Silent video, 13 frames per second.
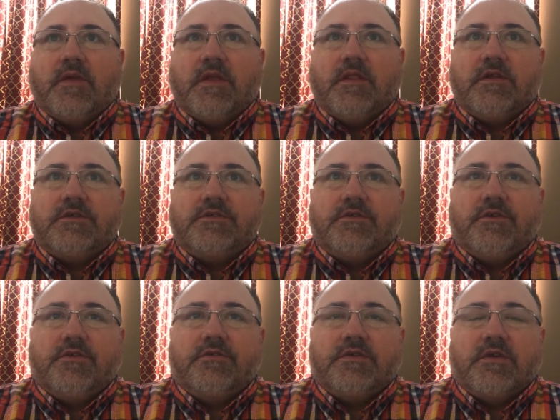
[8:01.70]
Unless you're
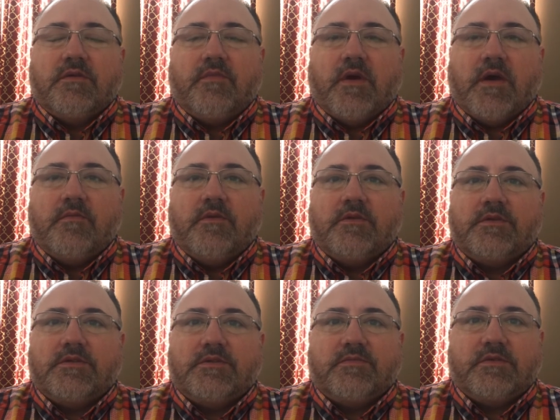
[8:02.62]
using a bobber
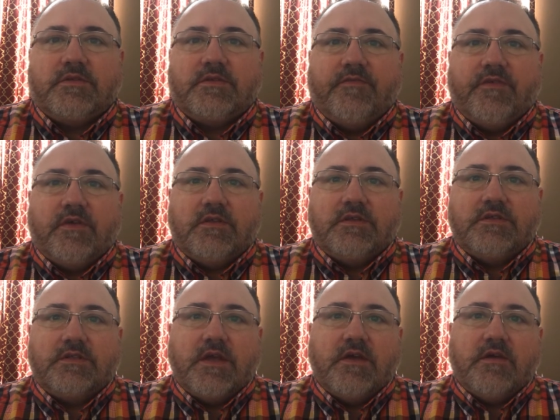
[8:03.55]
to specifically
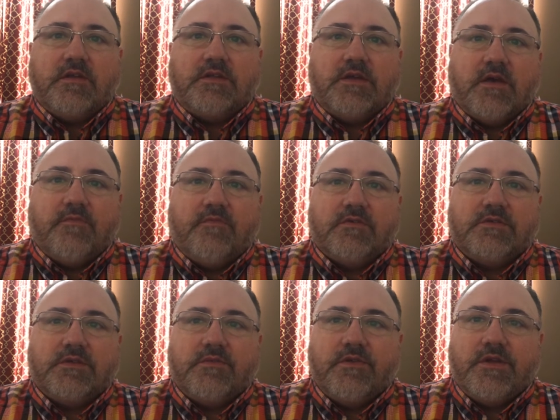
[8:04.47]
stay on top for
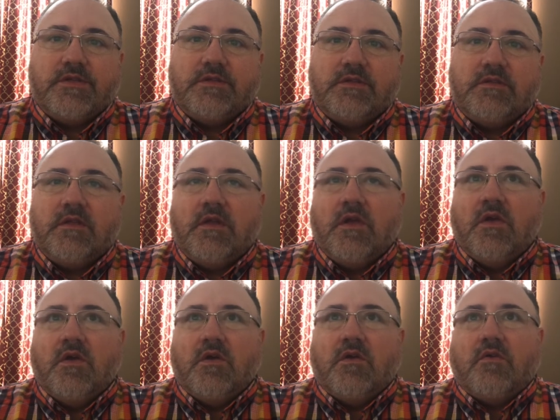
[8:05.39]
some reason,
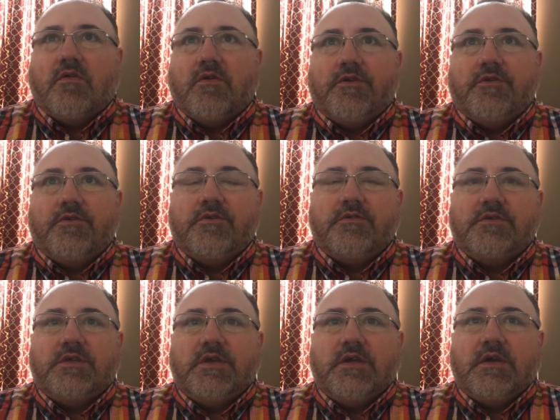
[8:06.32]
or you're
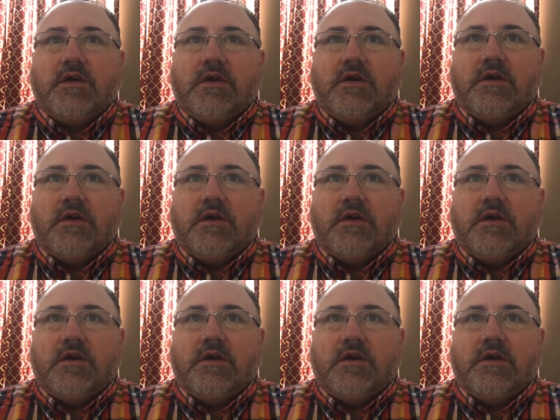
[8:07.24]
using,